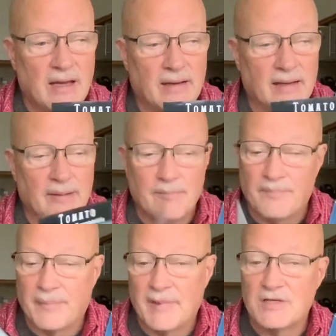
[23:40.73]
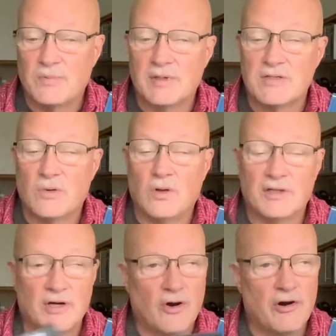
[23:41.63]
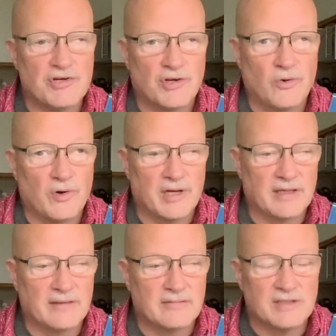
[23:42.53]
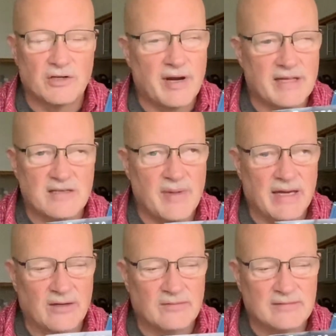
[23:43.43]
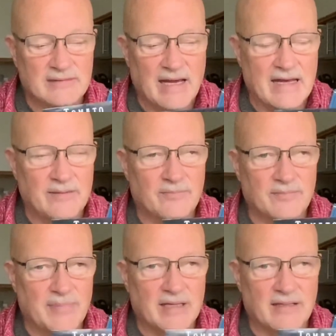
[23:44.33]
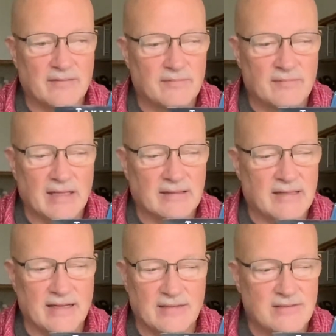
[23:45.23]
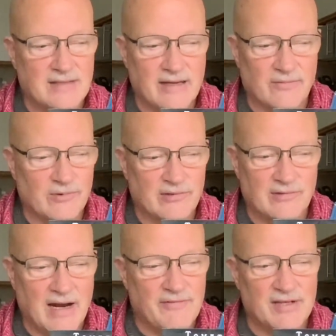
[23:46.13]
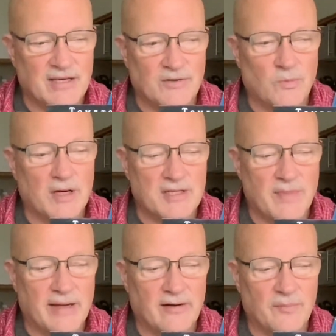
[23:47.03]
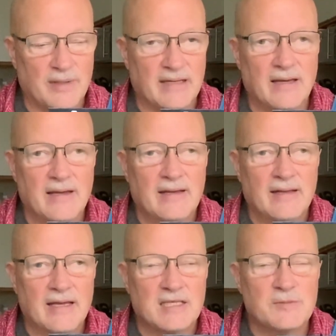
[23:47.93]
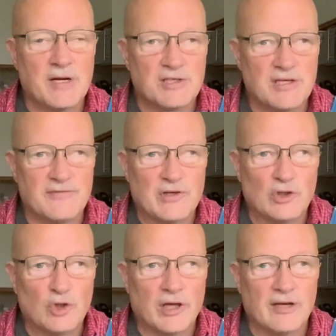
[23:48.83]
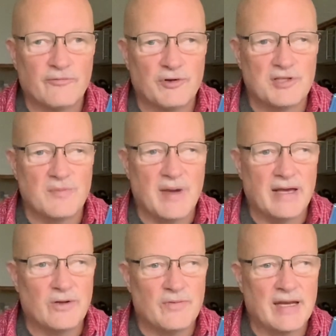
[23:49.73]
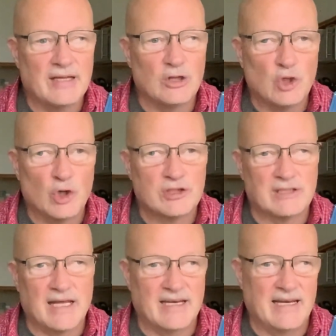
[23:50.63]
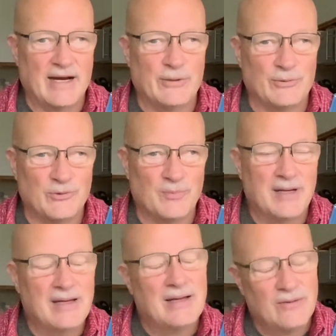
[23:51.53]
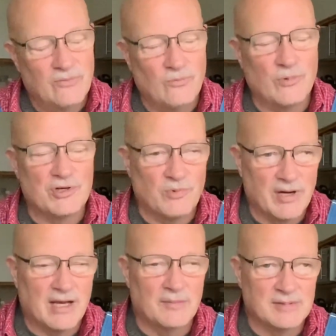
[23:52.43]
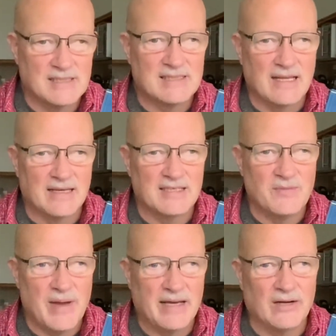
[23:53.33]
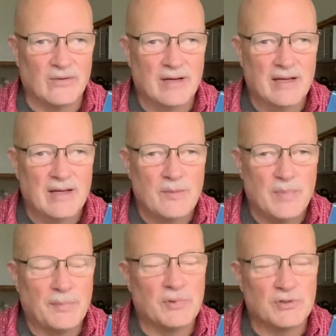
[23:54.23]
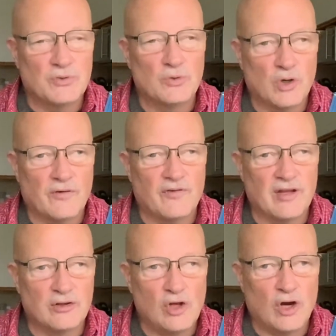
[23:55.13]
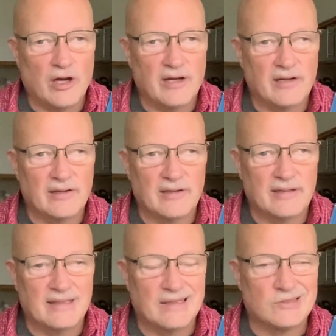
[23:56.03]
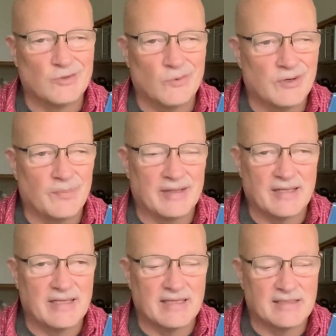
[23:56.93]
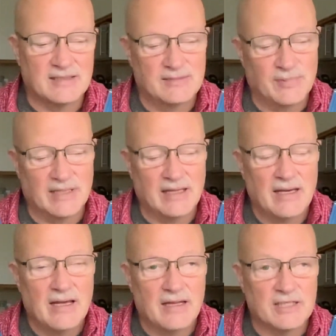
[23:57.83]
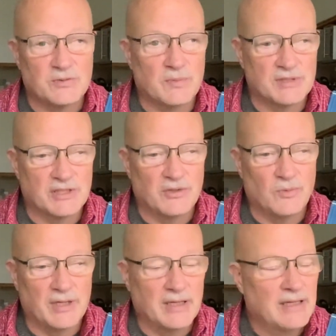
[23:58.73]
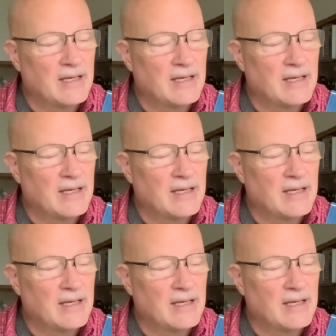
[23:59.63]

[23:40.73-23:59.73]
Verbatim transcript: Um, this one is called an orange accordion. It's a great tomato. Had them big. They, they, they were everything you'd want a tomato to be, especially if you're looking for a tomato that looks like an heirloom, which when it comes to selling a tomato, people do look for the look and they're not so worried about the taste, but this one was a good one.